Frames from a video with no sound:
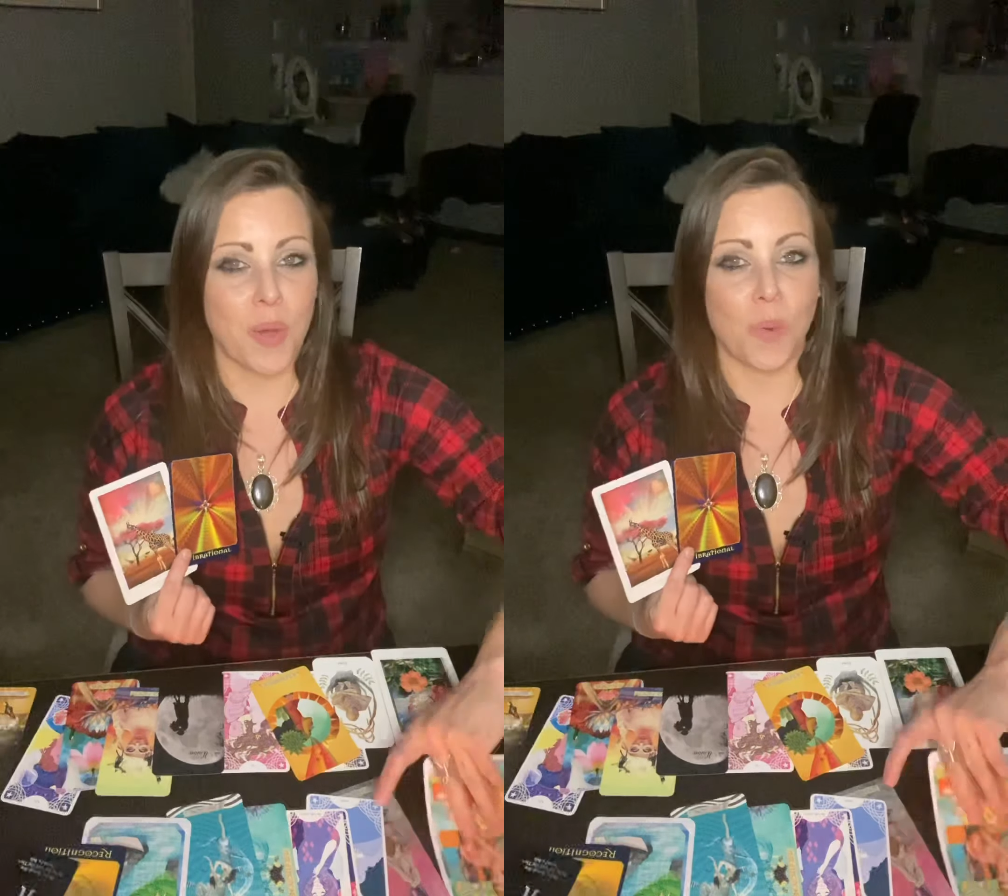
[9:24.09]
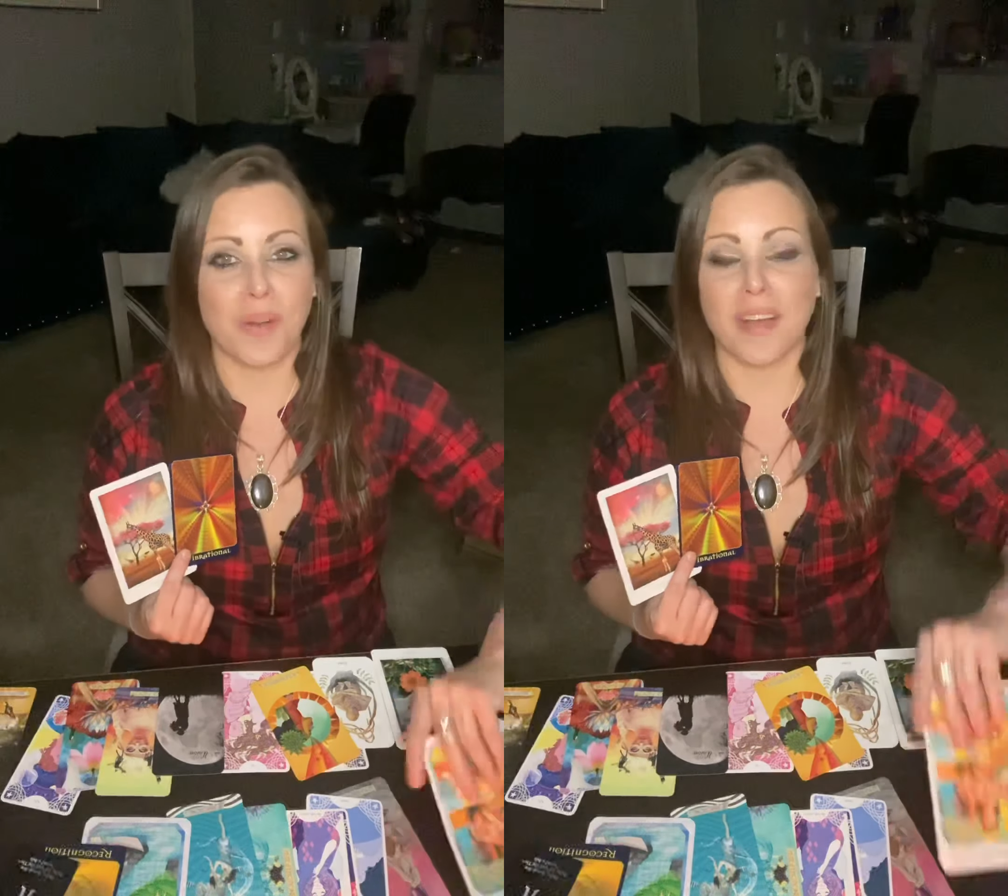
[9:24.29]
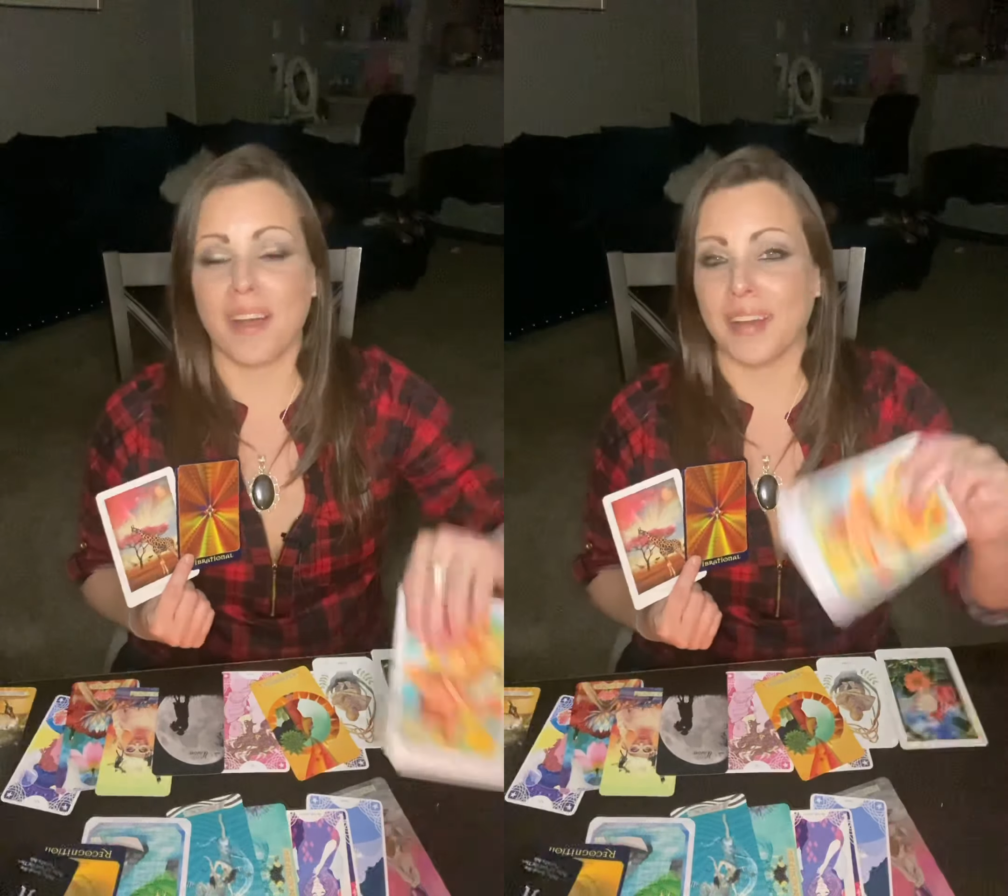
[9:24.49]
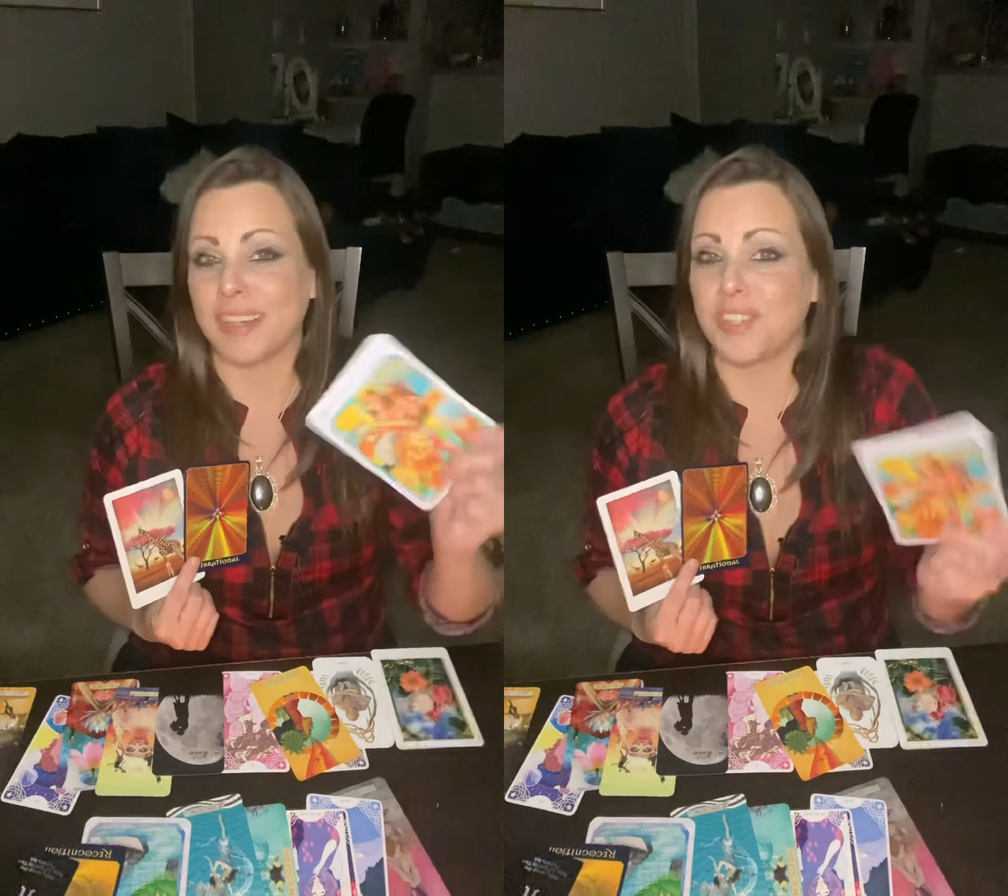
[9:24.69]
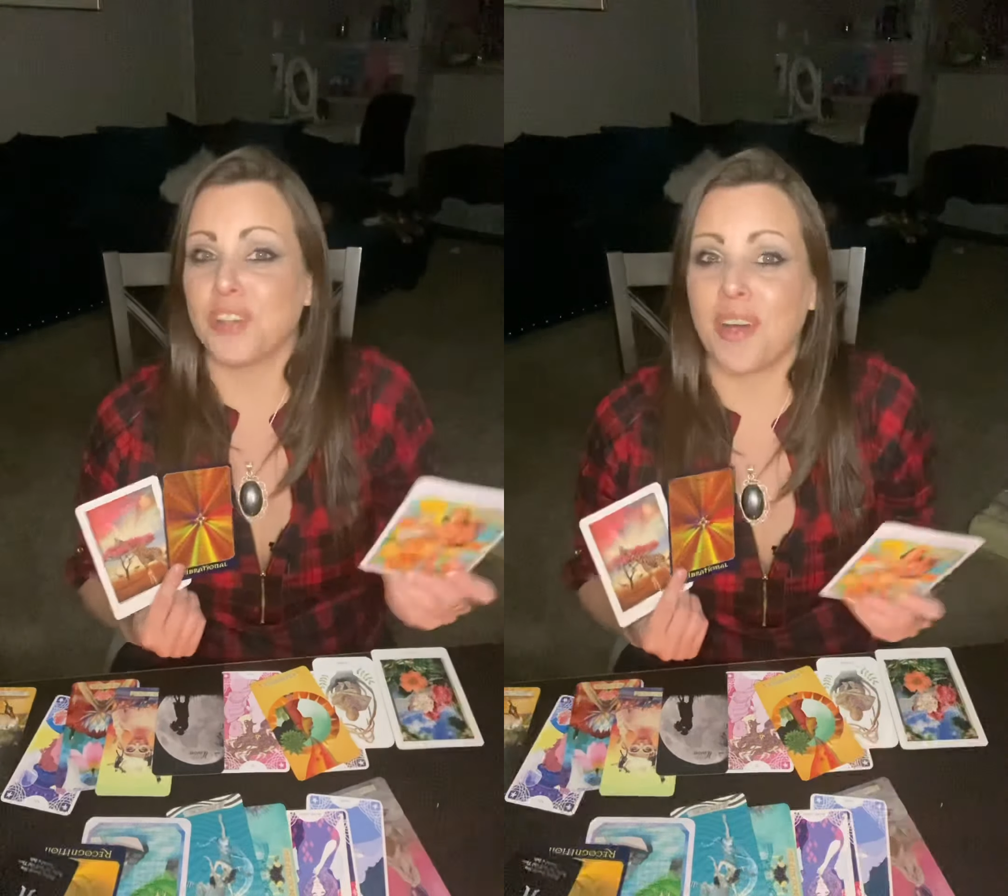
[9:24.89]
what kind
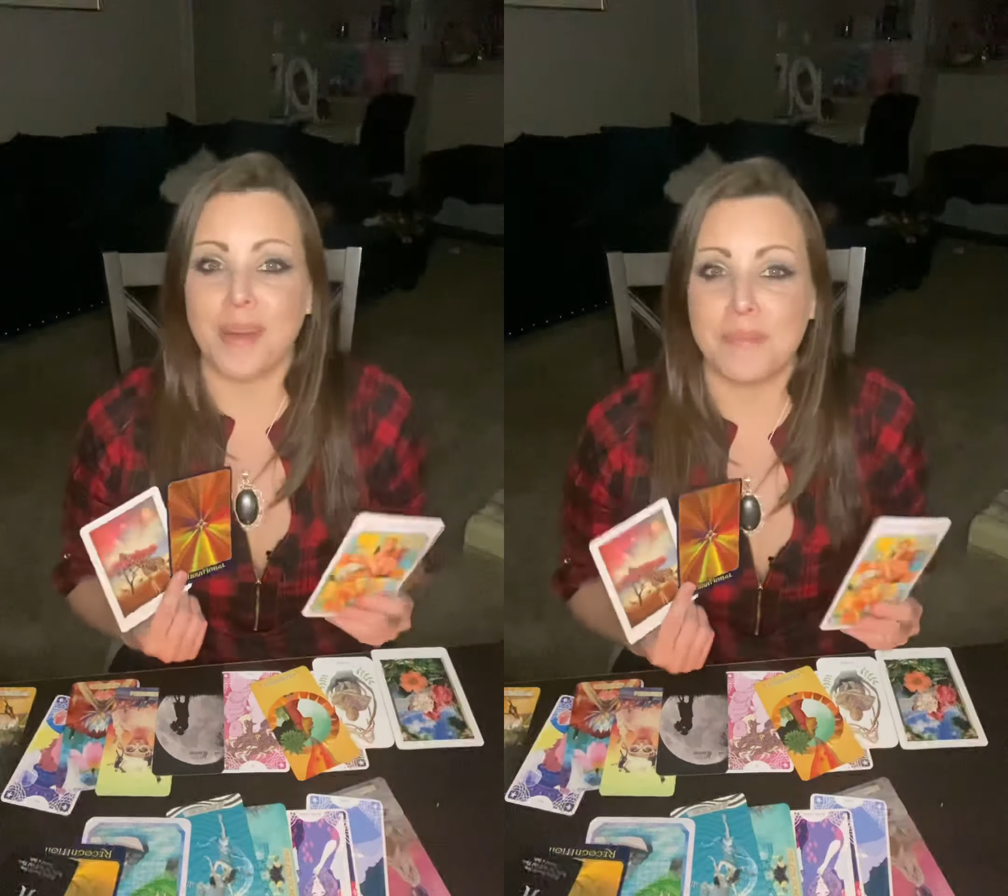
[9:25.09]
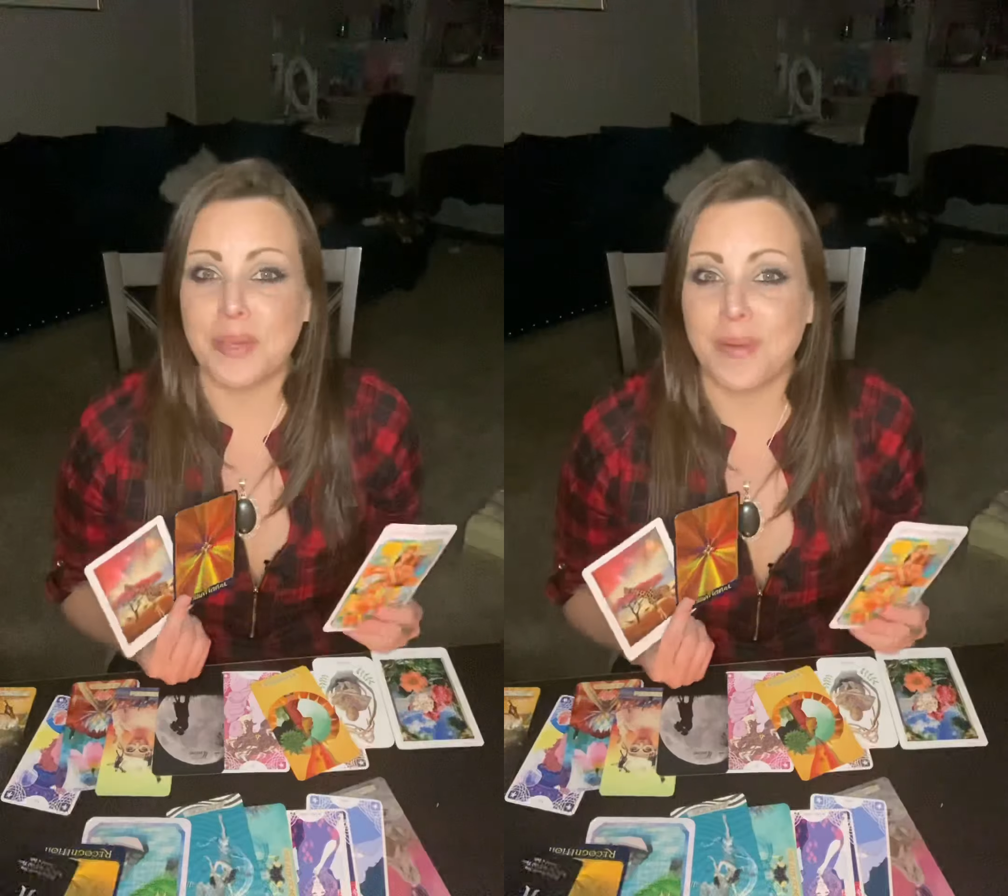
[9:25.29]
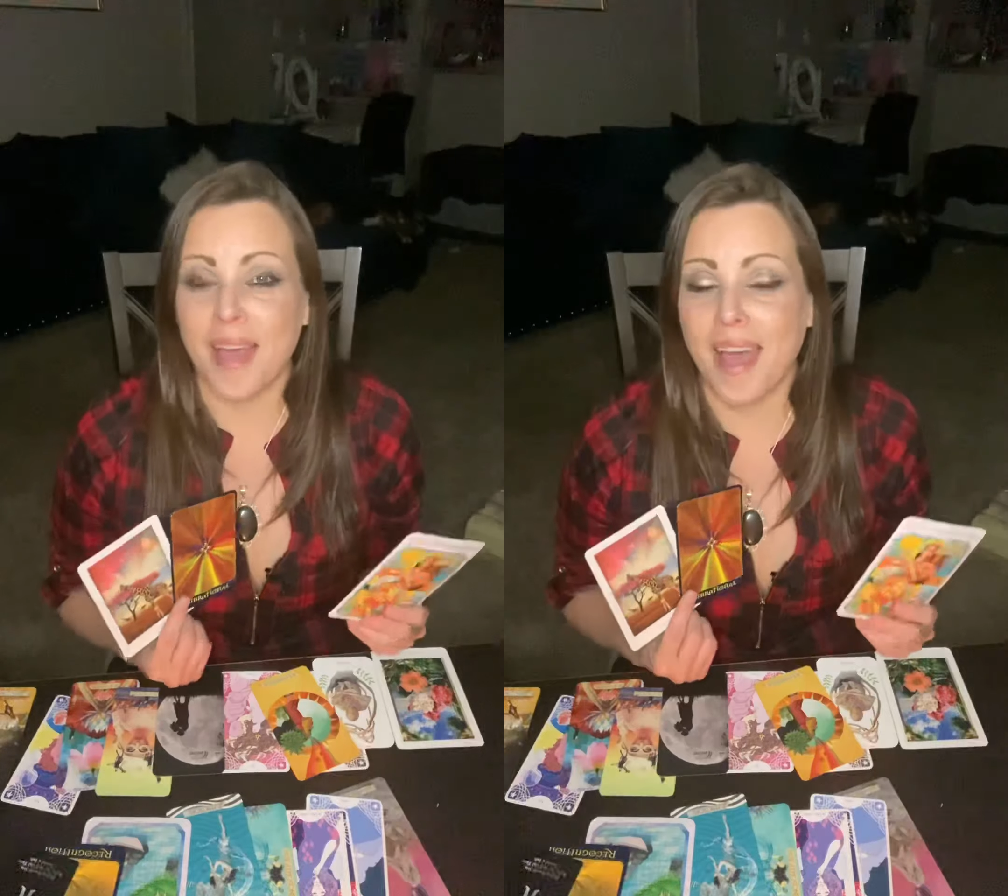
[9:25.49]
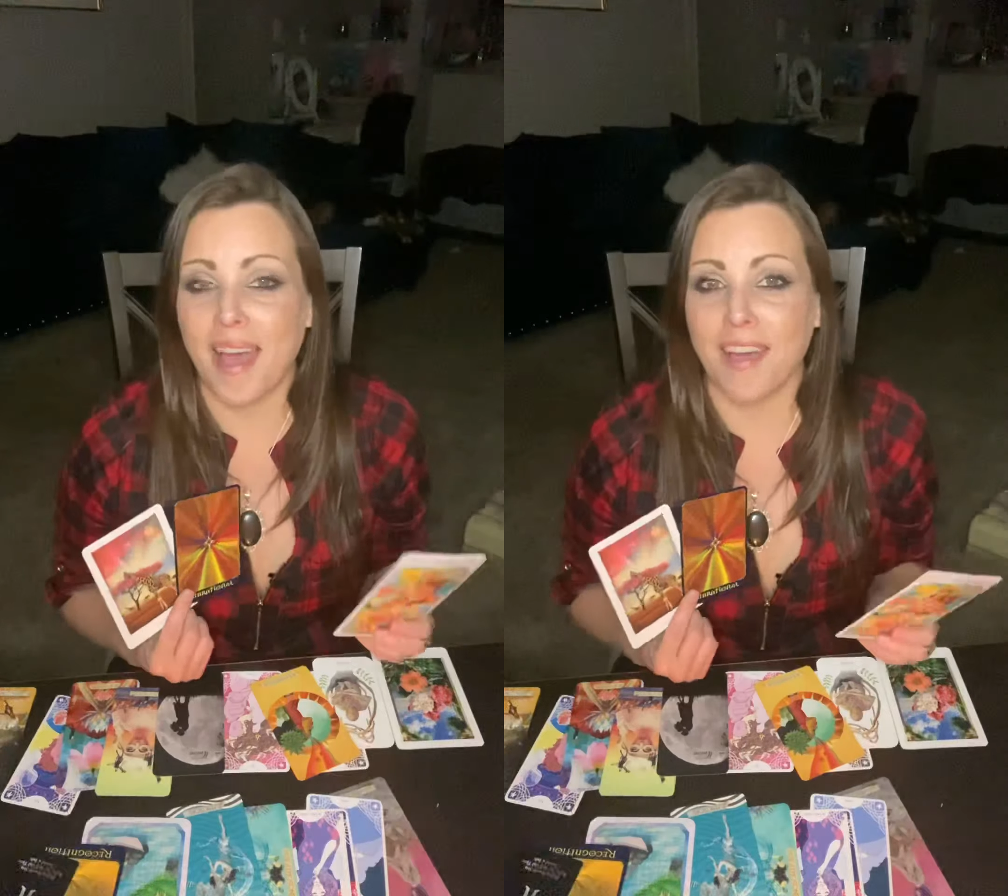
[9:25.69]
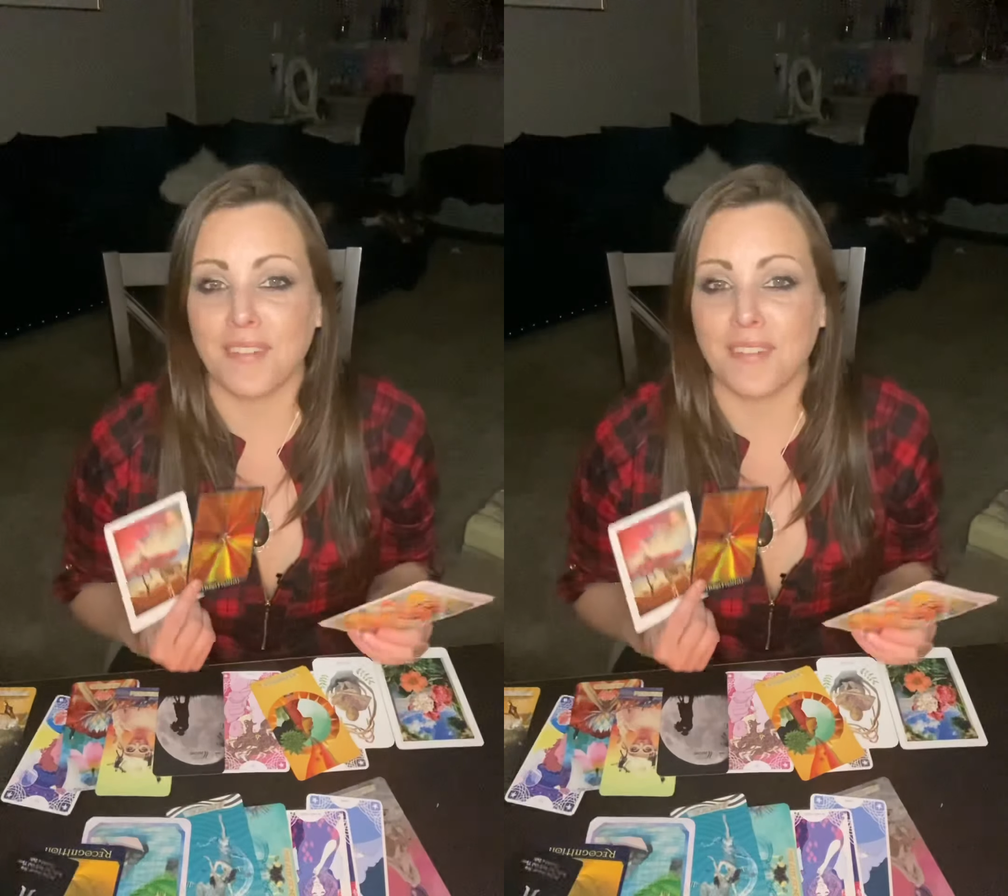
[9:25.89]
of job you have,